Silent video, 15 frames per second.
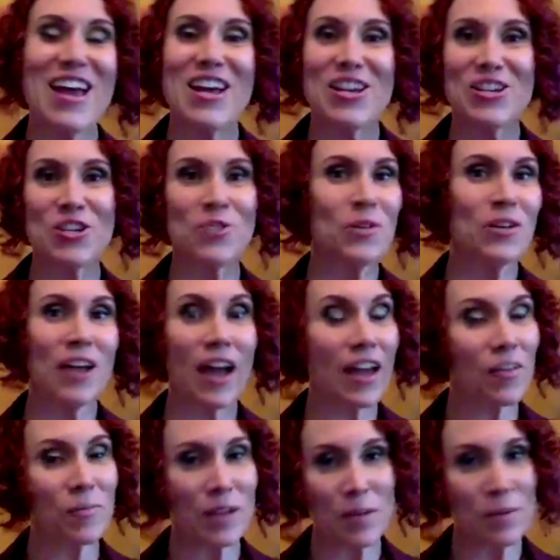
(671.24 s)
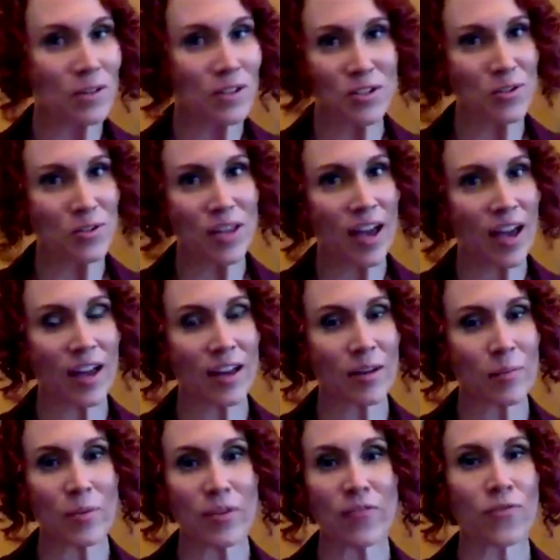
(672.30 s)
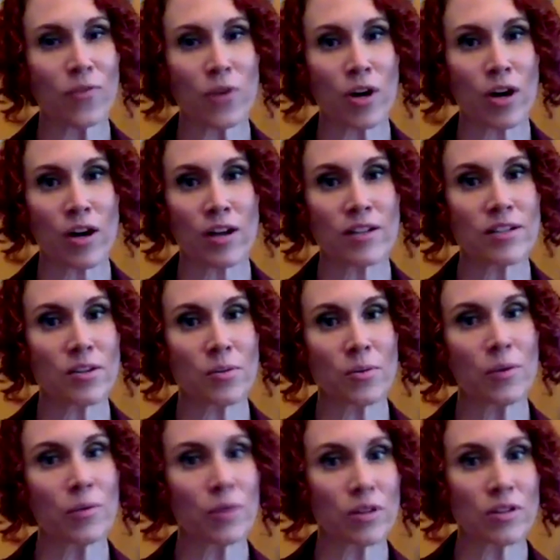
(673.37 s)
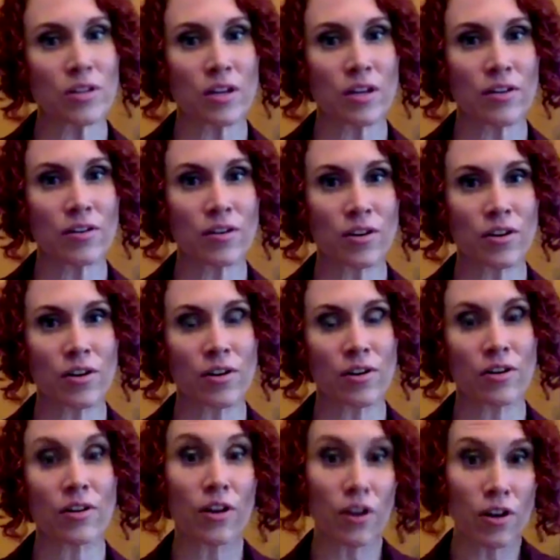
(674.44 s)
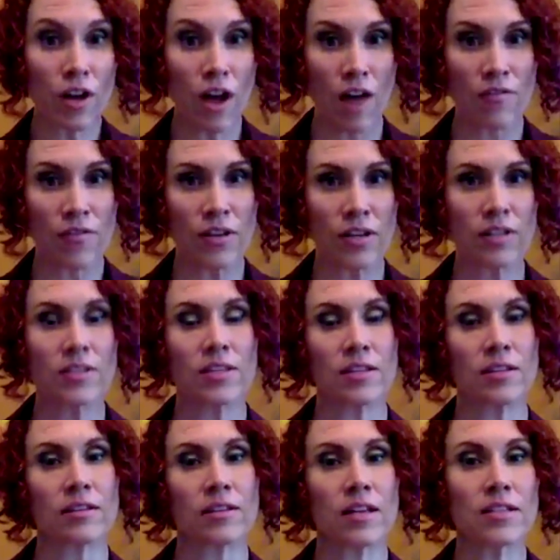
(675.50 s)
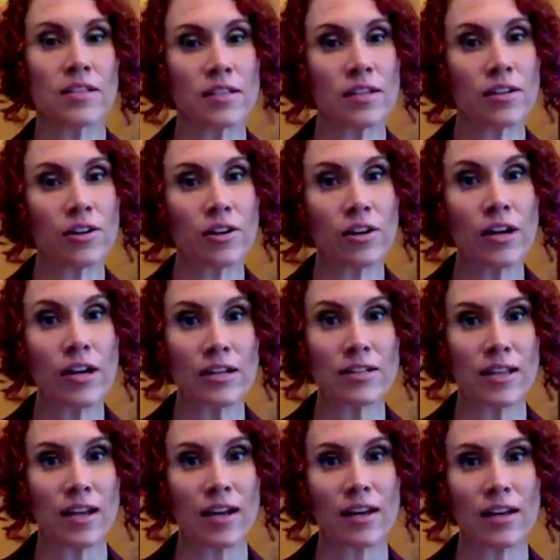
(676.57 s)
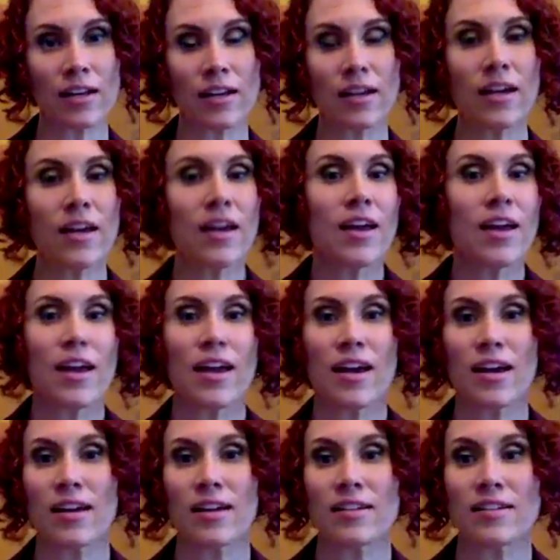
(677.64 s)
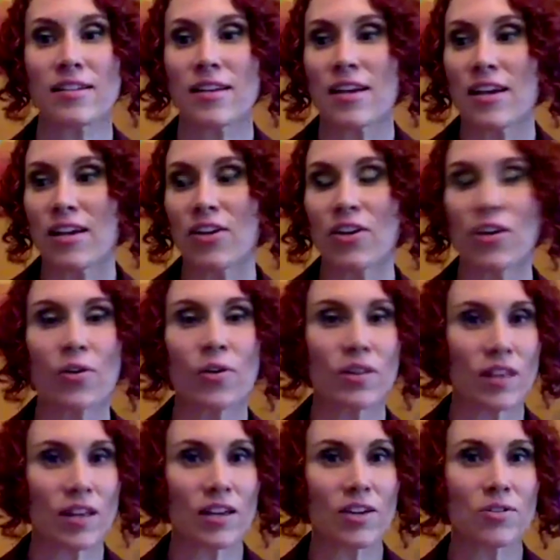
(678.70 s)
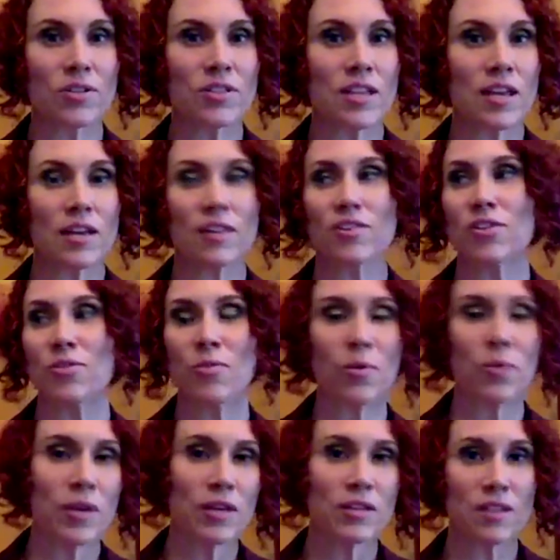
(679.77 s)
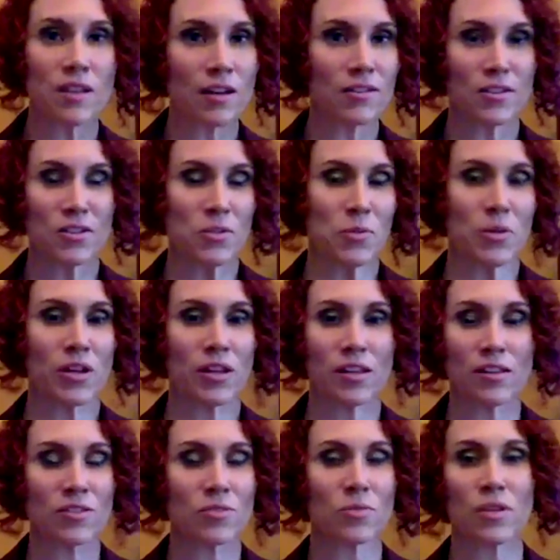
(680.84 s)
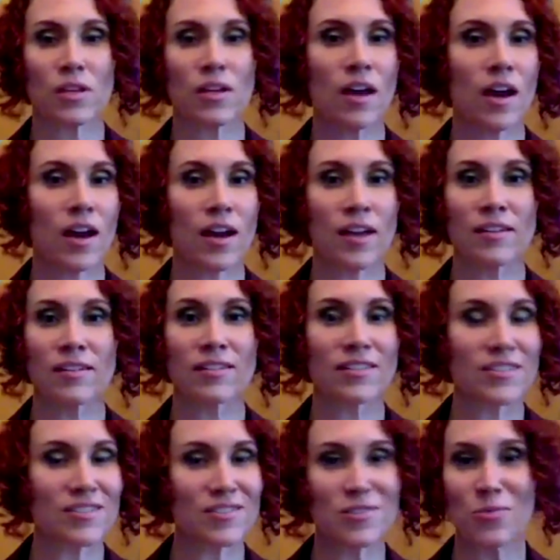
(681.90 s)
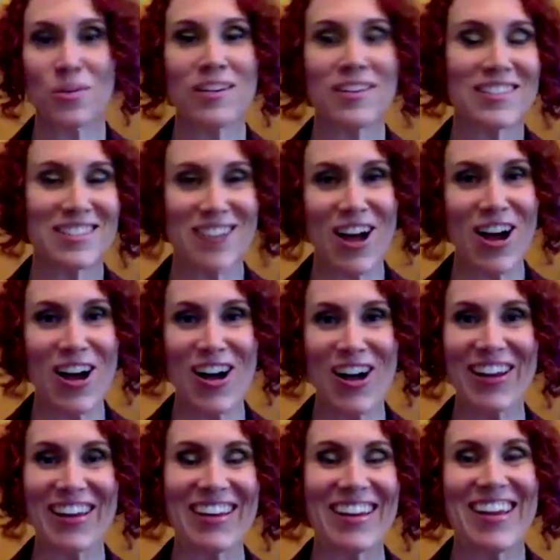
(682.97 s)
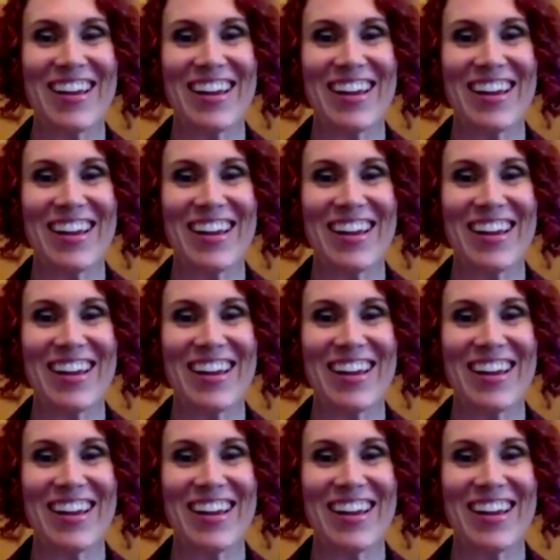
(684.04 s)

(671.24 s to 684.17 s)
she would not have been able to do that before until we worked on her confidence and lessening her anxiety. And, you know, and like you were saying, and she wrote me a song this morning, like this really kind, sweet song. And